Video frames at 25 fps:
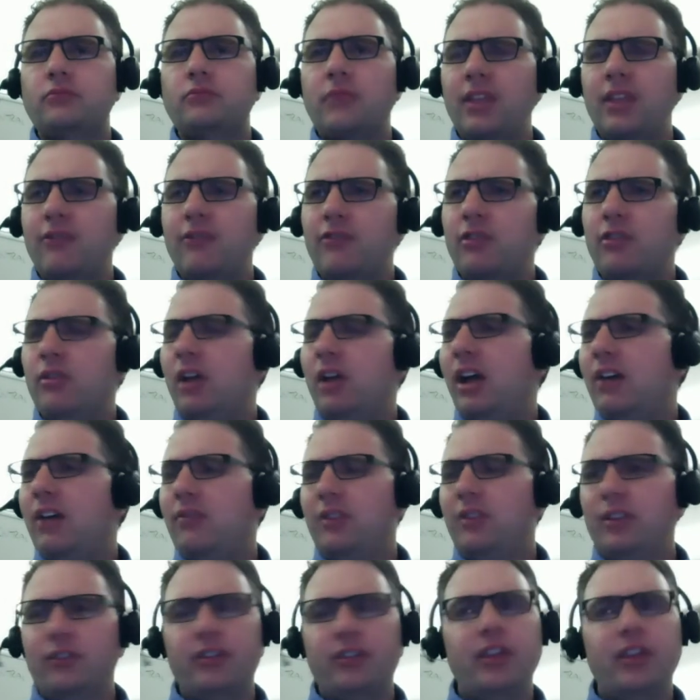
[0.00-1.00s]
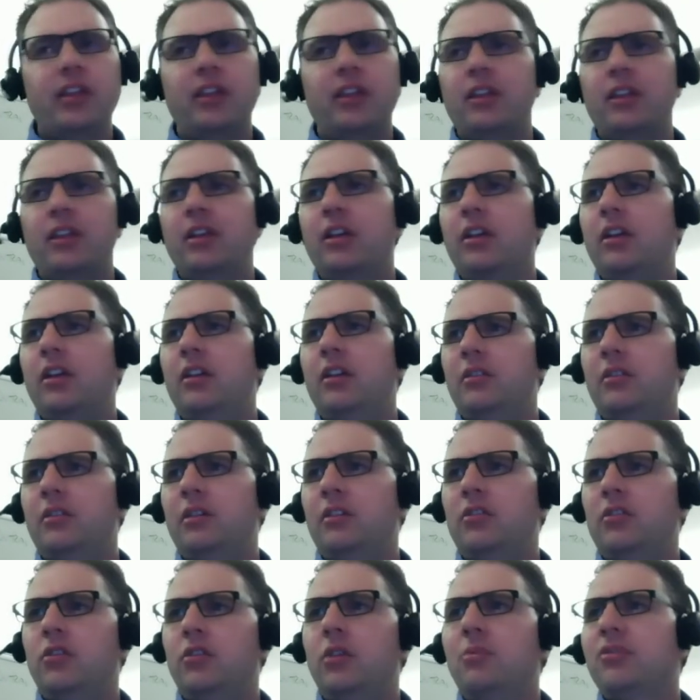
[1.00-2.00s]
if you have, let's say,
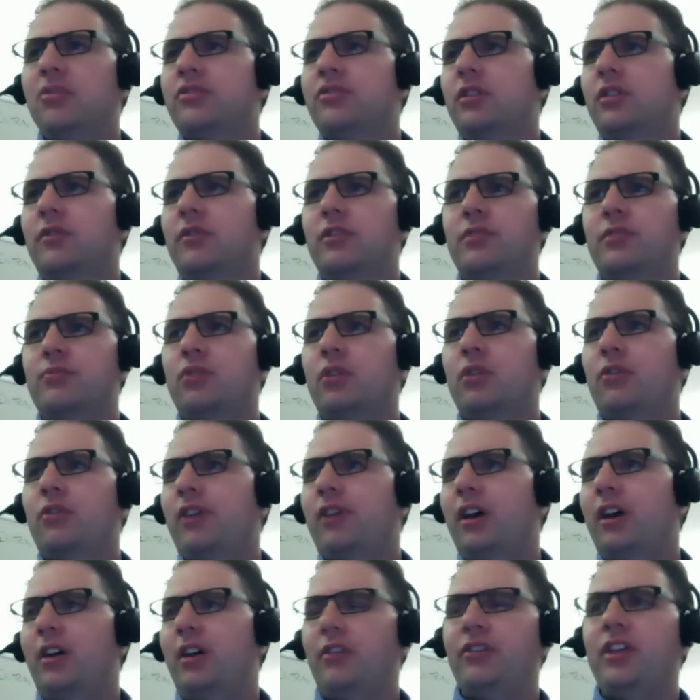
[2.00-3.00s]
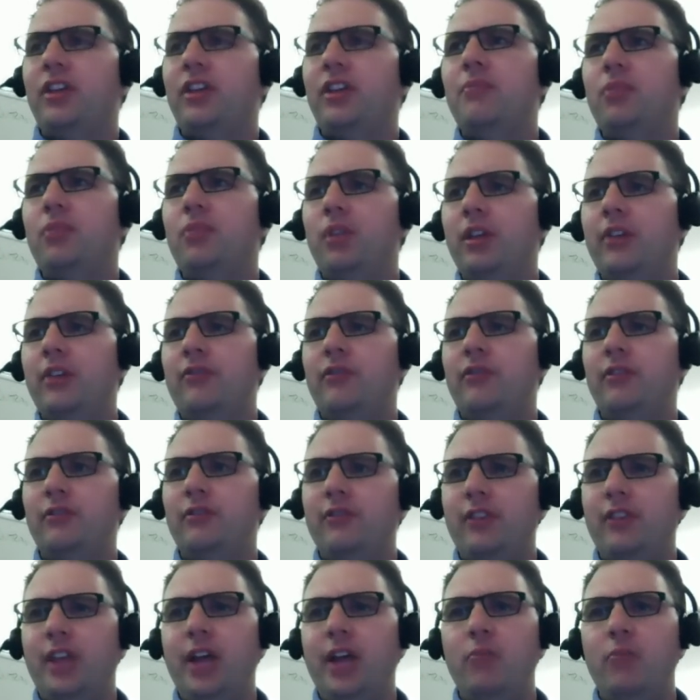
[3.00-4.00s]
a global service profile template for
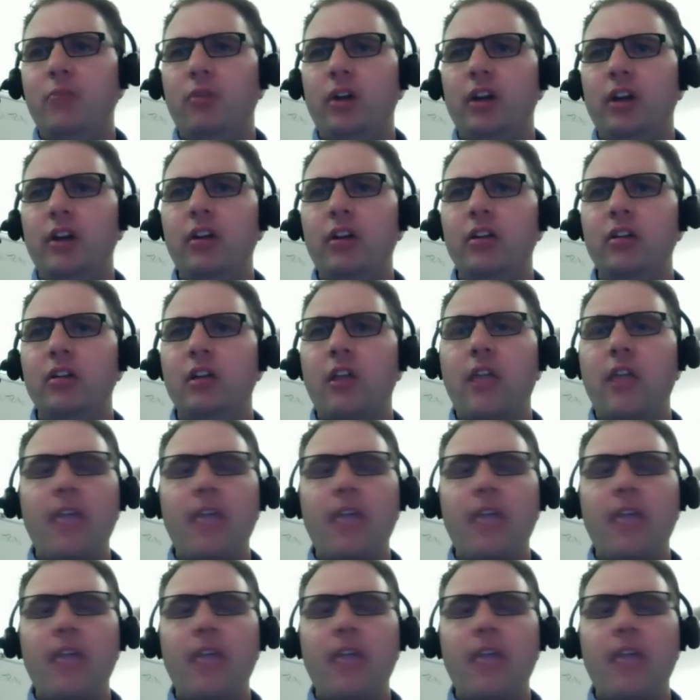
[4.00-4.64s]
VMware,